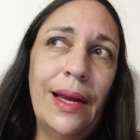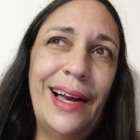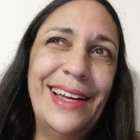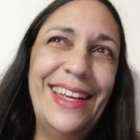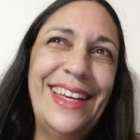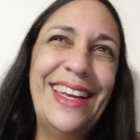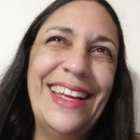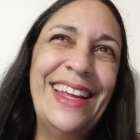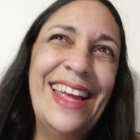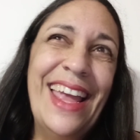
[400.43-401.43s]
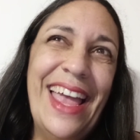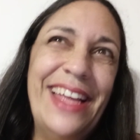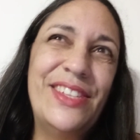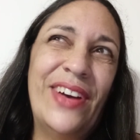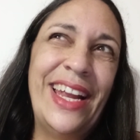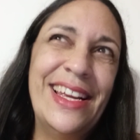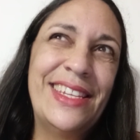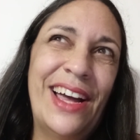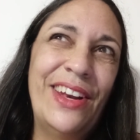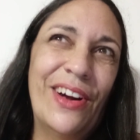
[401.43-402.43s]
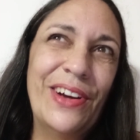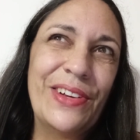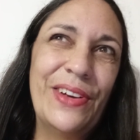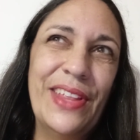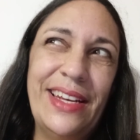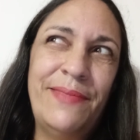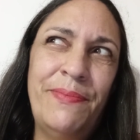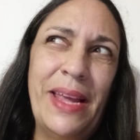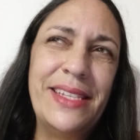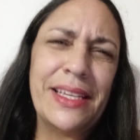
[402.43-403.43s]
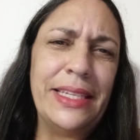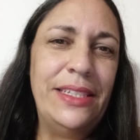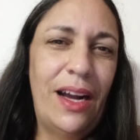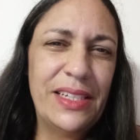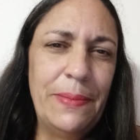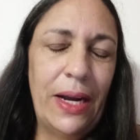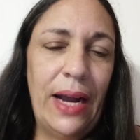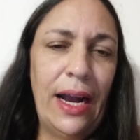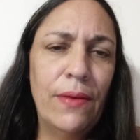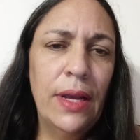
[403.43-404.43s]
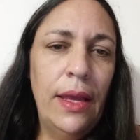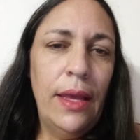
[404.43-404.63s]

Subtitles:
And it's funny, I saw an article that basically talked about how